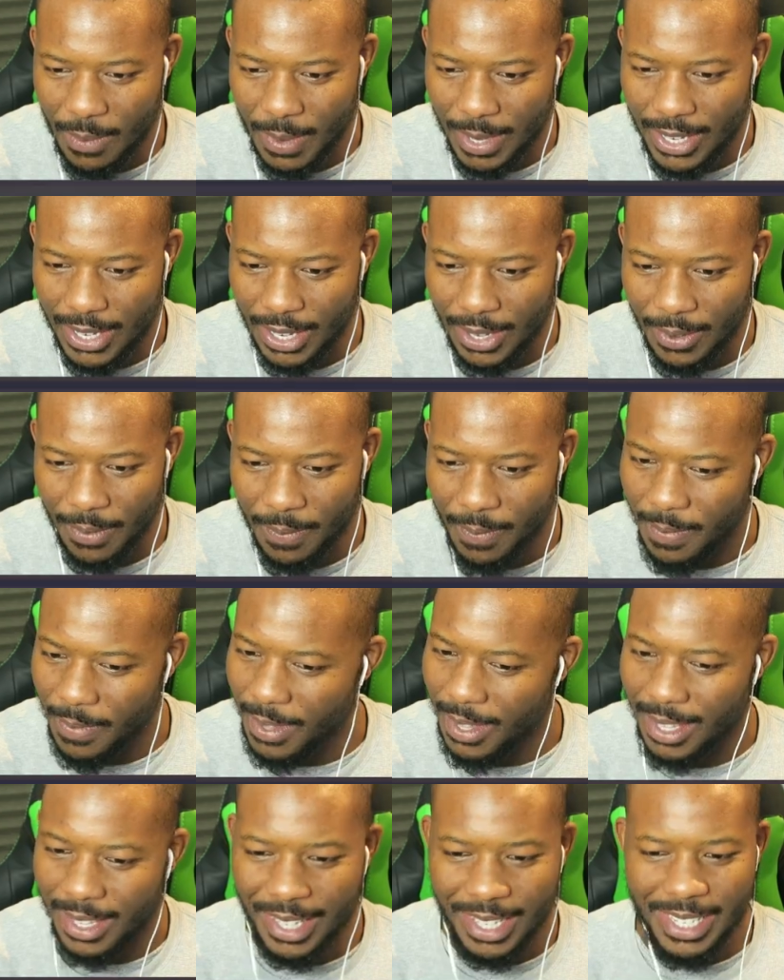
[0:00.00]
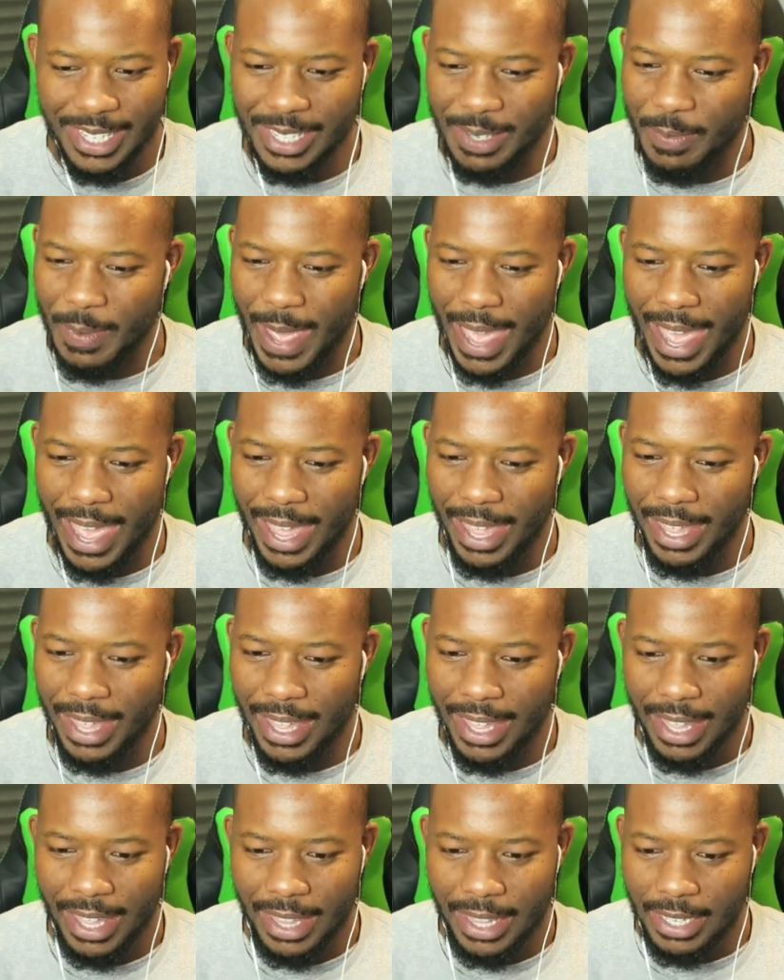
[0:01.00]
on me too. This is bad.
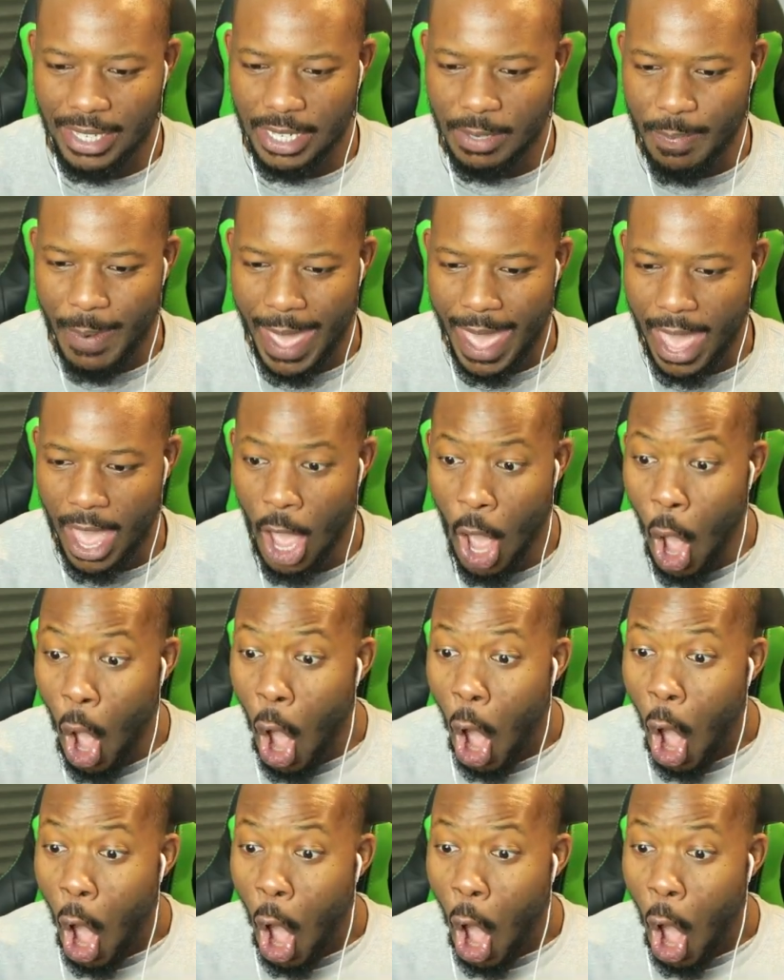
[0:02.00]
This is bad.